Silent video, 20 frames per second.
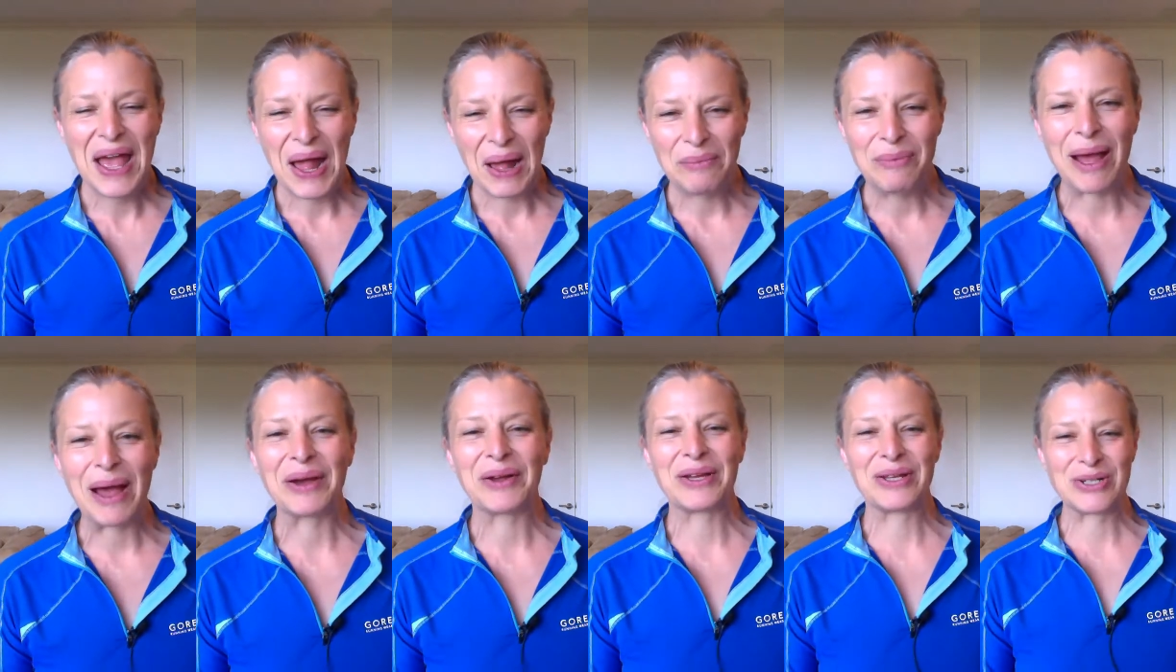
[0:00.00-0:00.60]

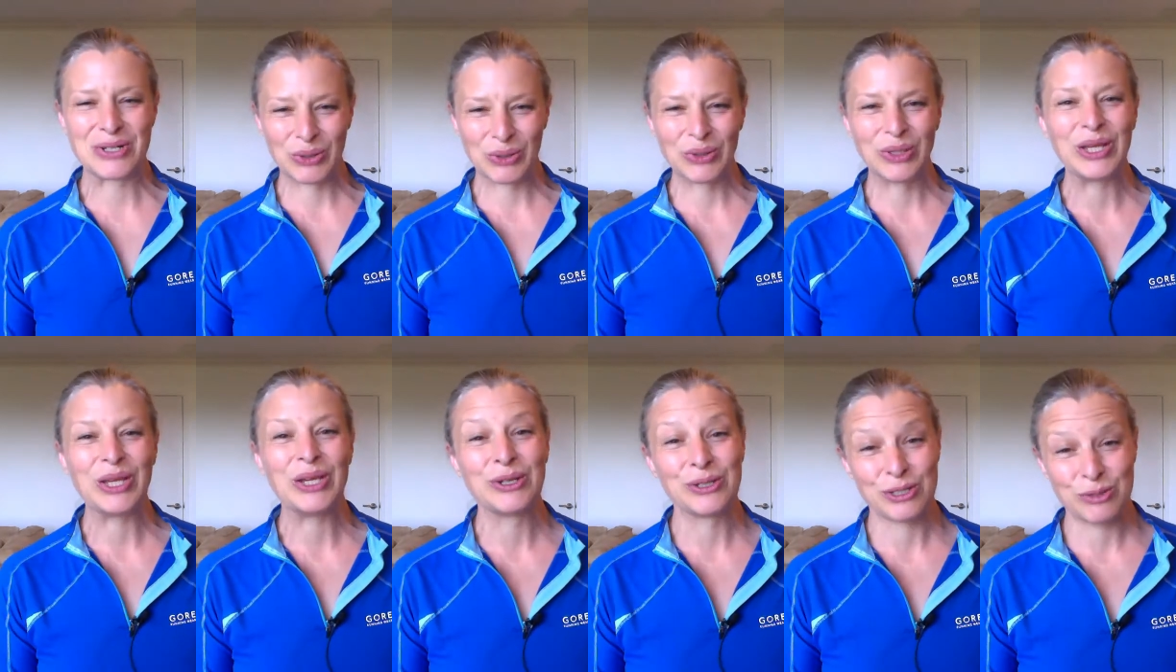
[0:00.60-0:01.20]
about
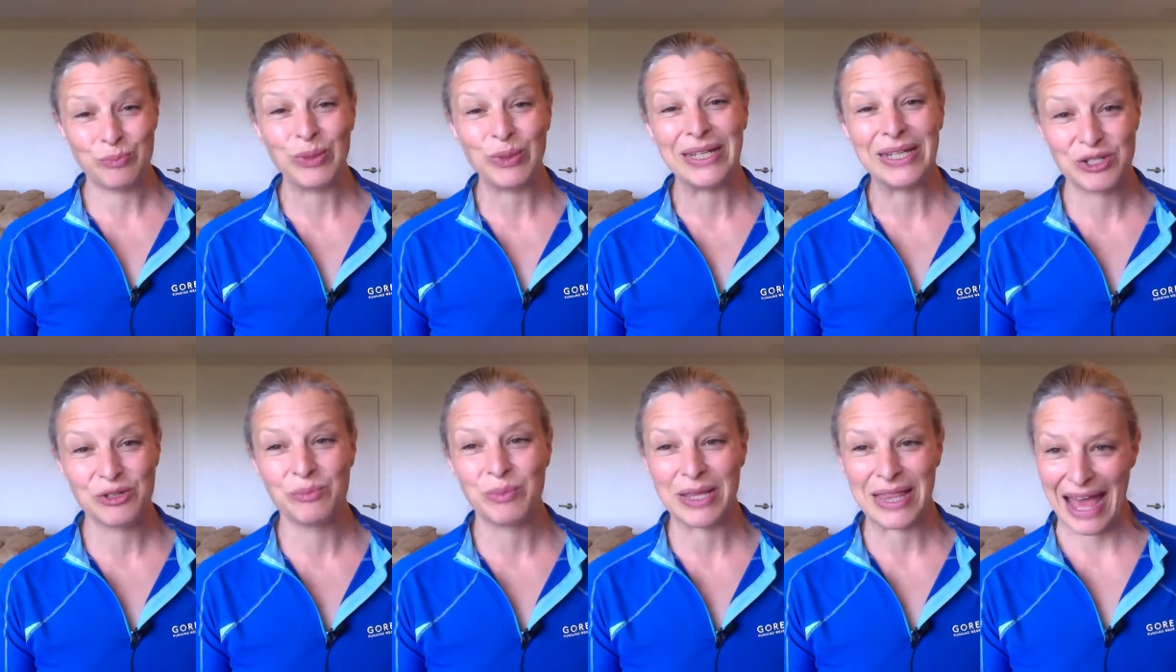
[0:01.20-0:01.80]
controlling your speed, it
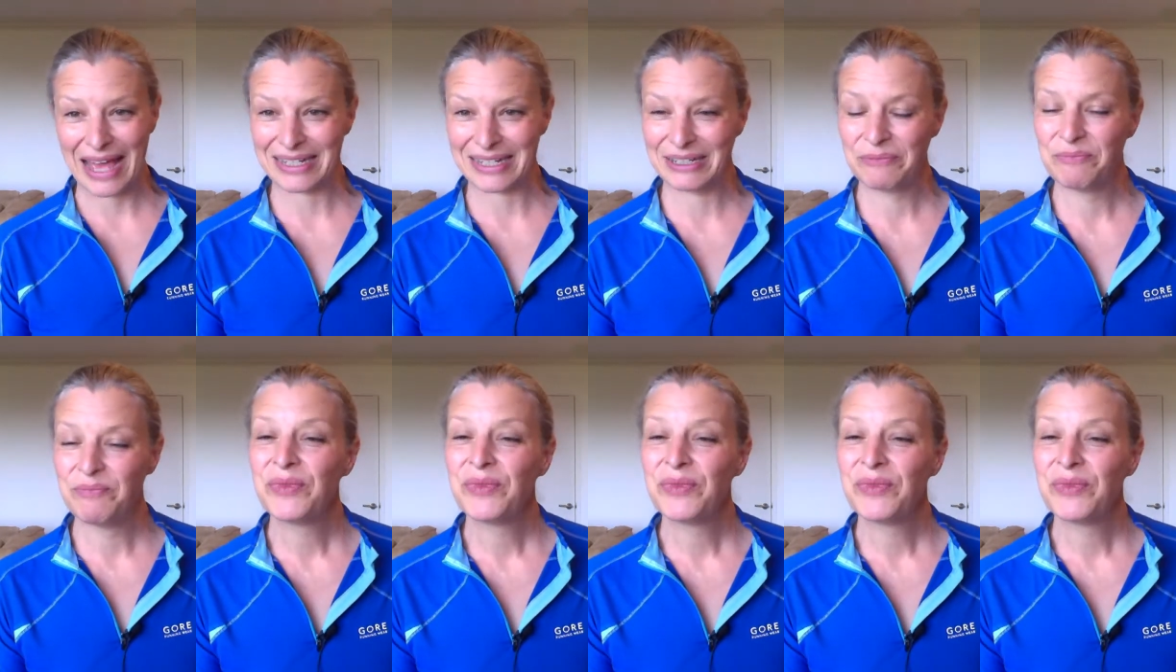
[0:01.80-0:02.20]
should be that.